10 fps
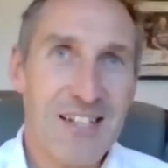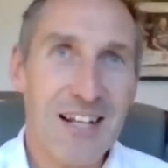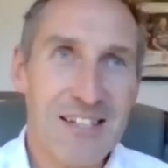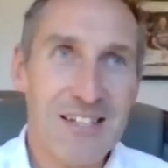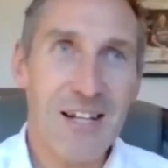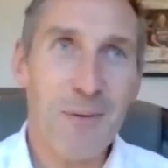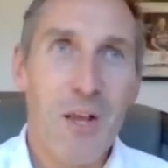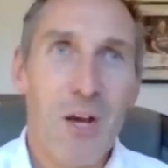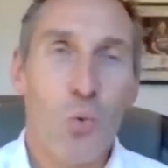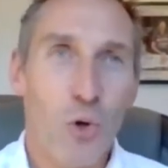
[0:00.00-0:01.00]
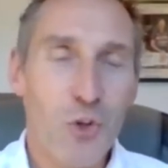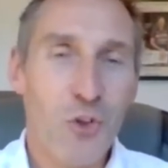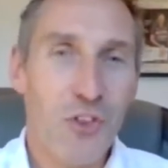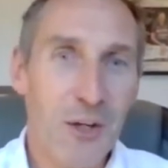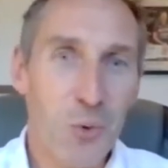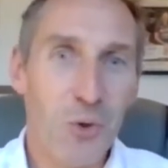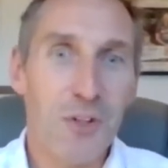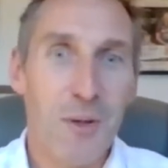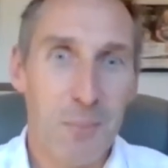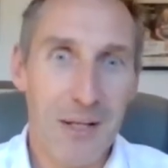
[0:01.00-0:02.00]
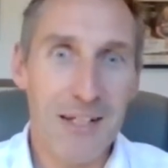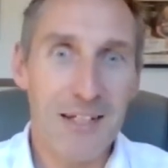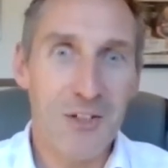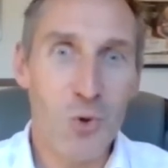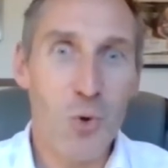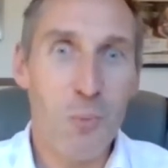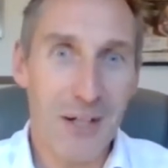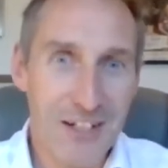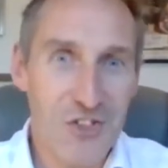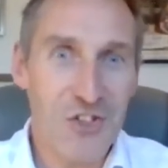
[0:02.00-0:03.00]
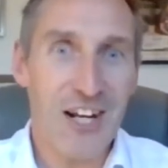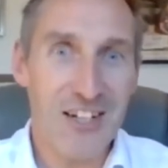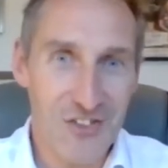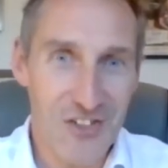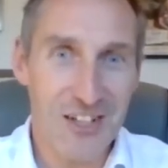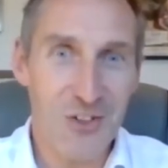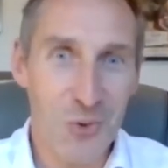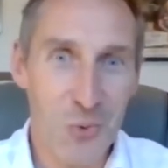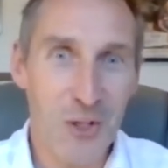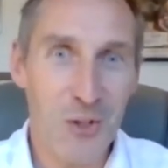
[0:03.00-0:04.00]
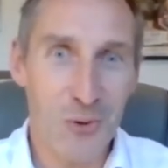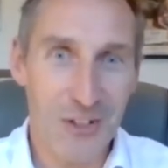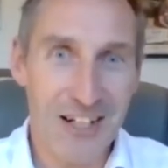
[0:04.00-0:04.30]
that's what you think will be your biggest challenge then to where you want to